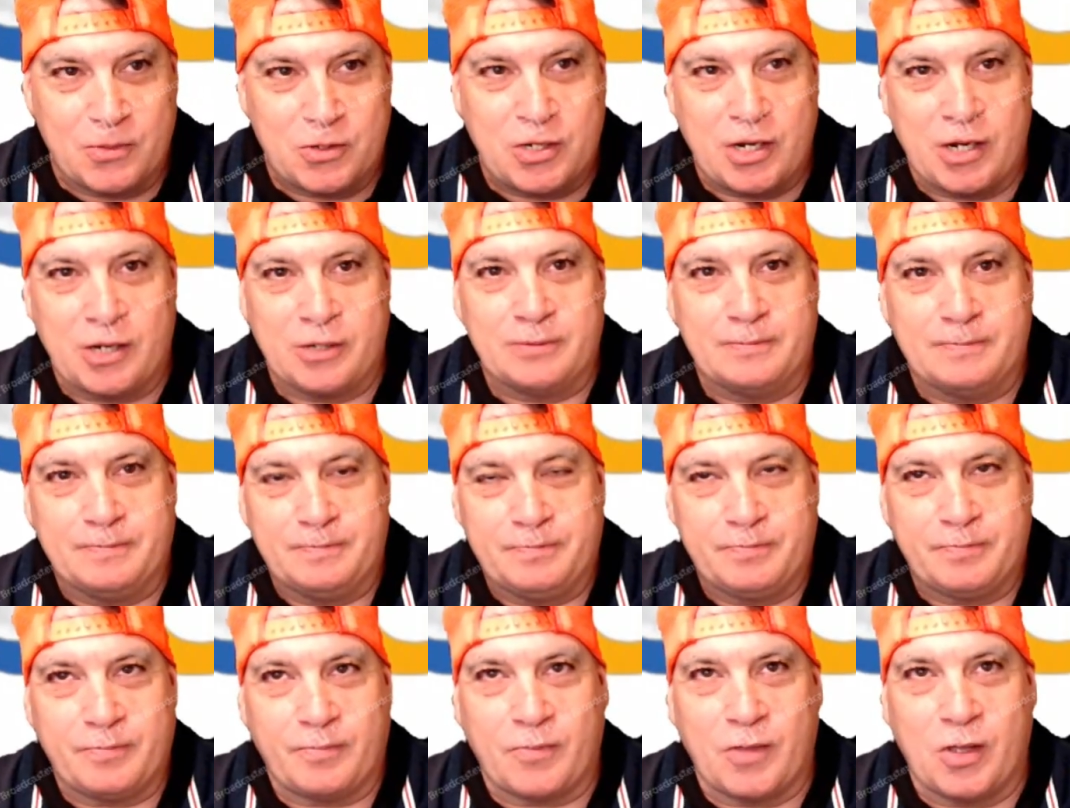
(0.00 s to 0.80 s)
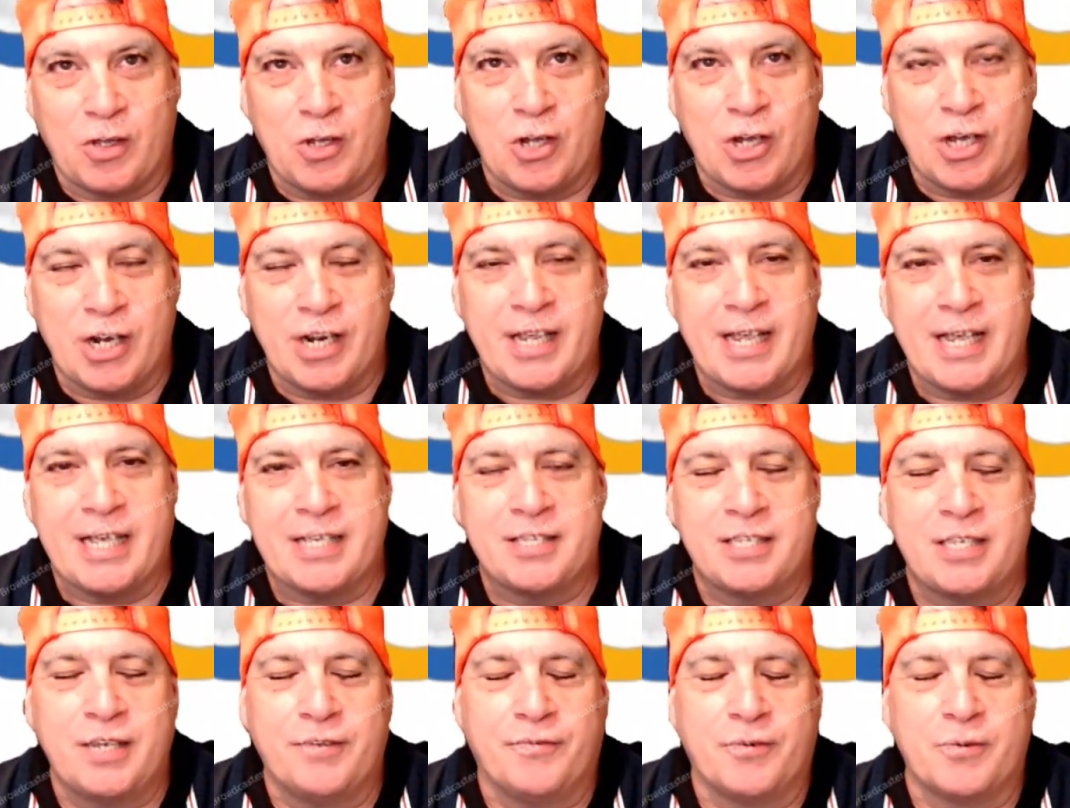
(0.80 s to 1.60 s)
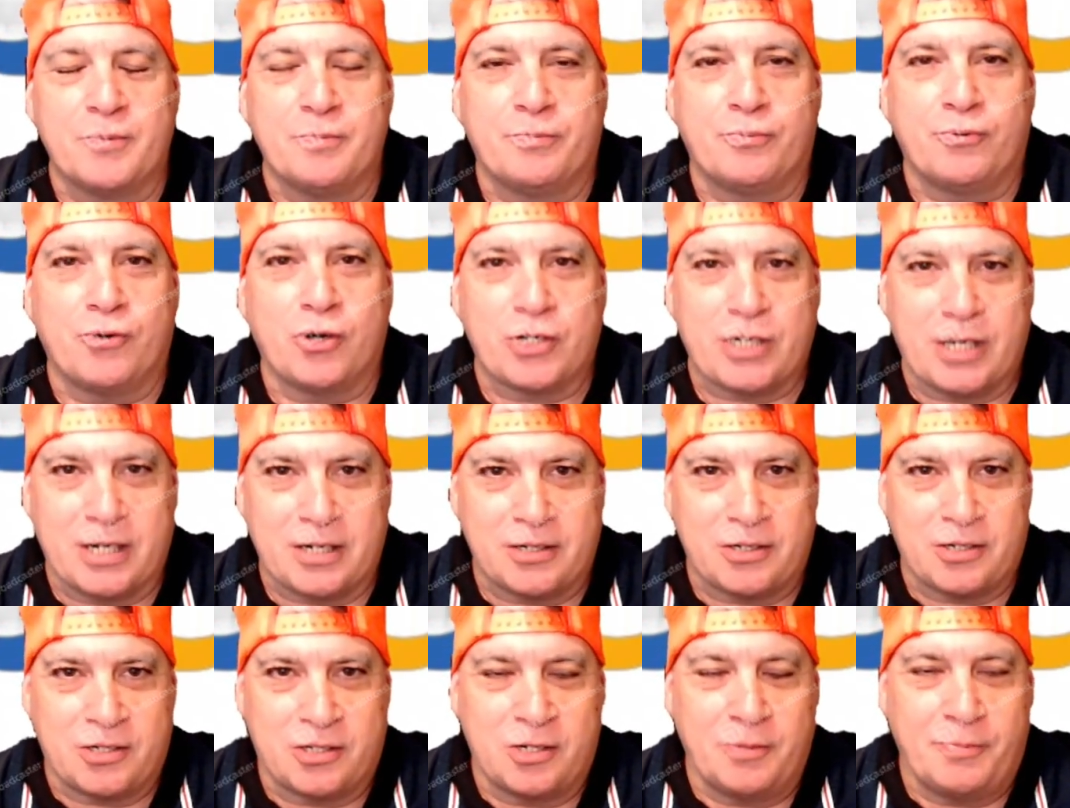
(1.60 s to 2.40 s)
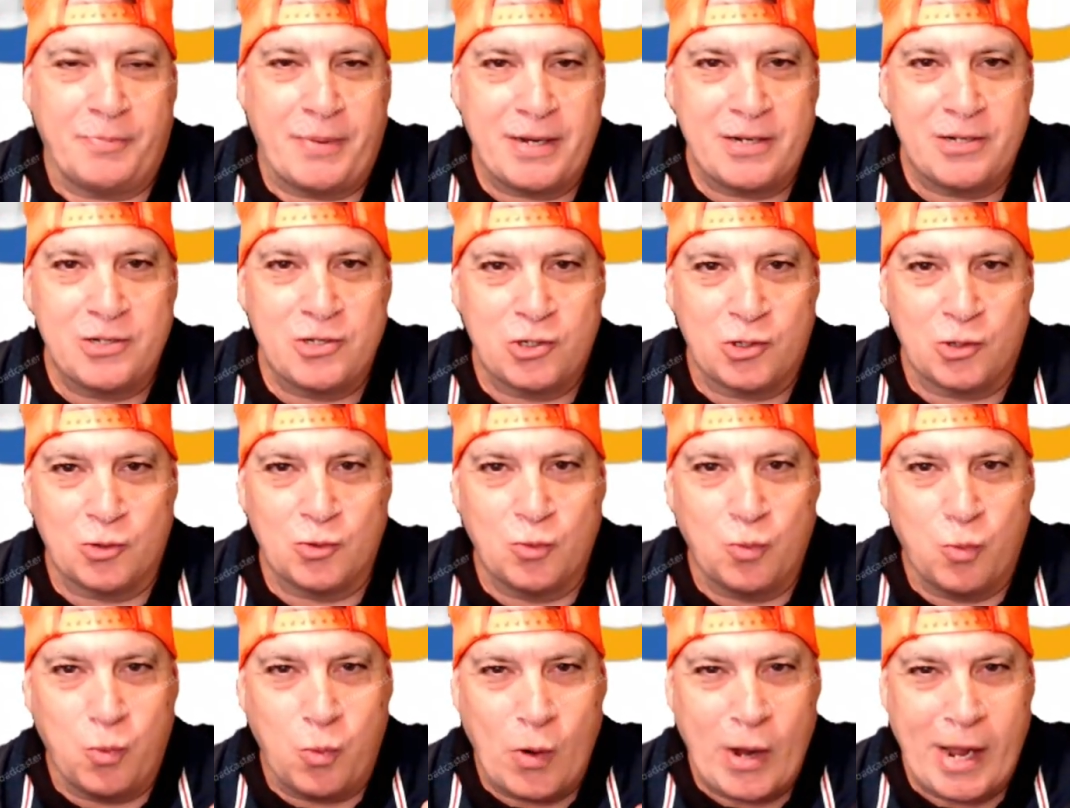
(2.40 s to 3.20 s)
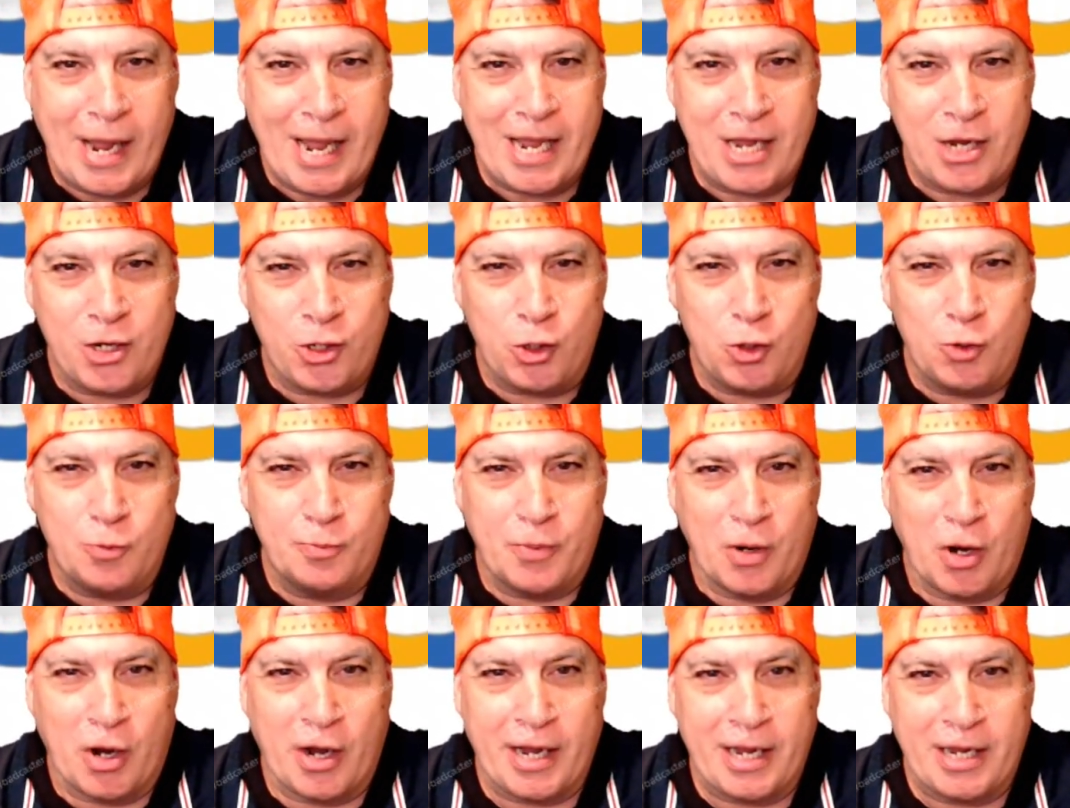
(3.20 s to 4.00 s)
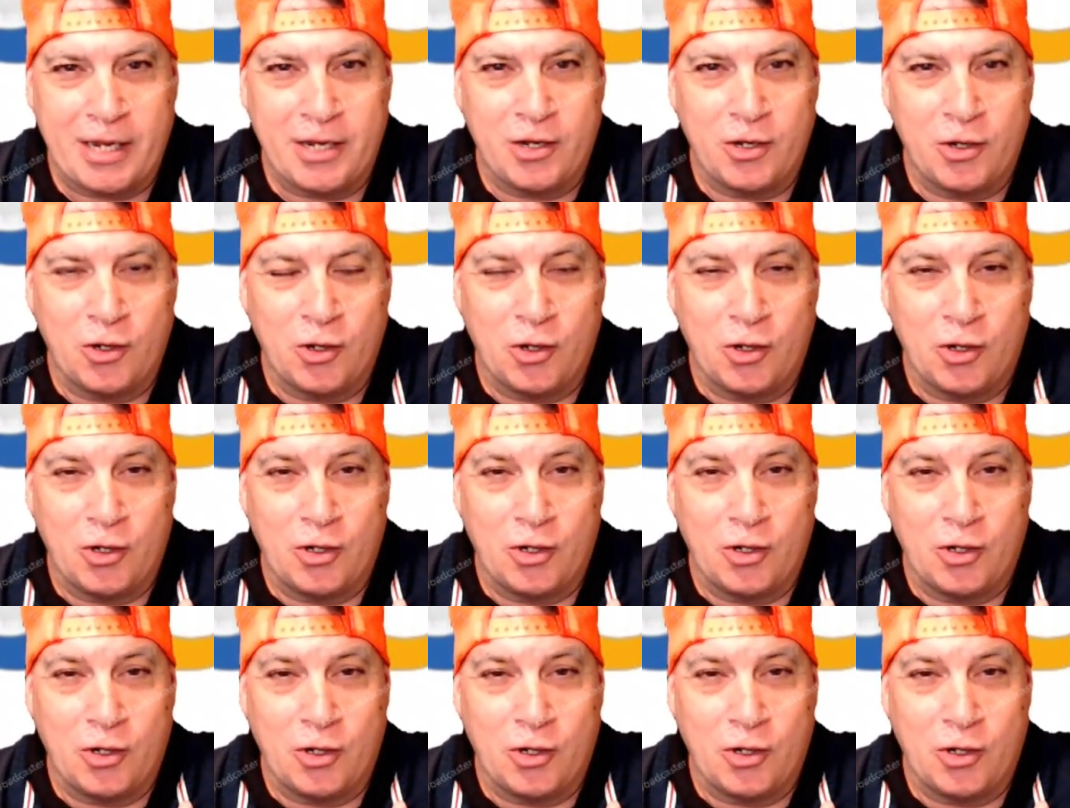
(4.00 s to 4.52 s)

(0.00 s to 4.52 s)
So you're going to get different products, depends on where you buy